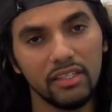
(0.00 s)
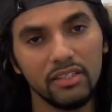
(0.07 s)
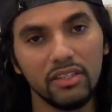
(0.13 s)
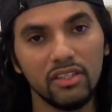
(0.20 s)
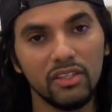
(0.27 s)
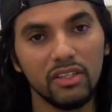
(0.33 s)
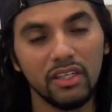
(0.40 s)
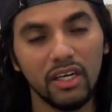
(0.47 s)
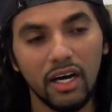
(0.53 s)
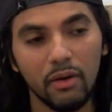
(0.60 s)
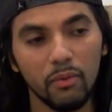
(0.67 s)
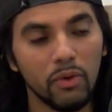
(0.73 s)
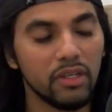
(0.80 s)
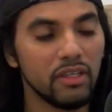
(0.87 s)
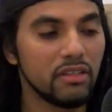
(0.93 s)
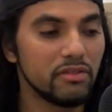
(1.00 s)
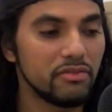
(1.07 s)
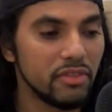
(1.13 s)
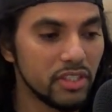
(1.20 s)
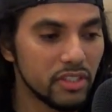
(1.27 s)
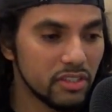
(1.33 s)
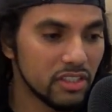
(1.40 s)
I wanted to
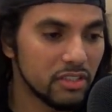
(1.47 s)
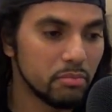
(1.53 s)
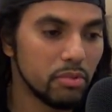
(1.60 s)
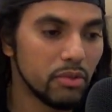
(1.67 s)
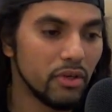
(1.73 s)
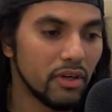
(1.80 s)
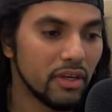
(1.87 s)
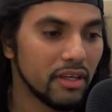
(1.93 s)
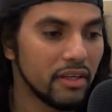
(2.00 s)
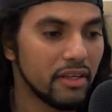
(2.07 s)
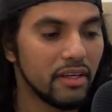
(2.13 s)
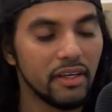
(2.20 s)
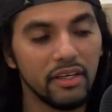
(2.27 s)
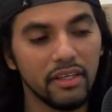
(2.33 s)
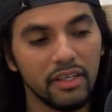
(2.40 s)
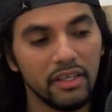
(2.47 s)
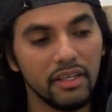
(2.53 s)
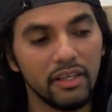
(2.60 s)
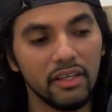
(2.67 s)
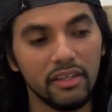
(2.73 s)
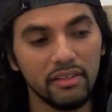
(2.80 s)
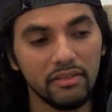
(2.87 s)
finish this book
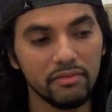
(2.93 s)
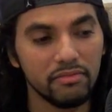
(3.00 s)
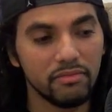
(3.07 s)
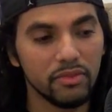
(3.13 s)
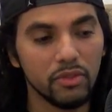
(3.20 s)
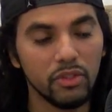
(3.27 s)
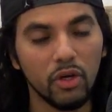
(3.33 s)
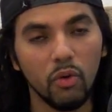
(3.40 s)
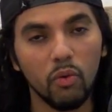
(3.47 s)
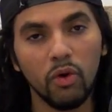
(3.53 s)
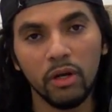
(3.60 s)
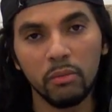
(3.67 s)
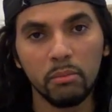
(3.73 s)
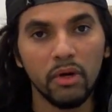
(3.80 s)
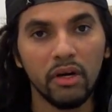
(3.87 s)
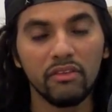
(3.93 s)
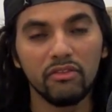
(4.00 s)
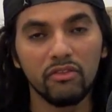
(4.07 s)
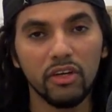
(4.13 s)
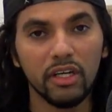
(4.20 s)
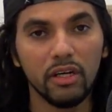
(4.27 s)
in, 1 month, right?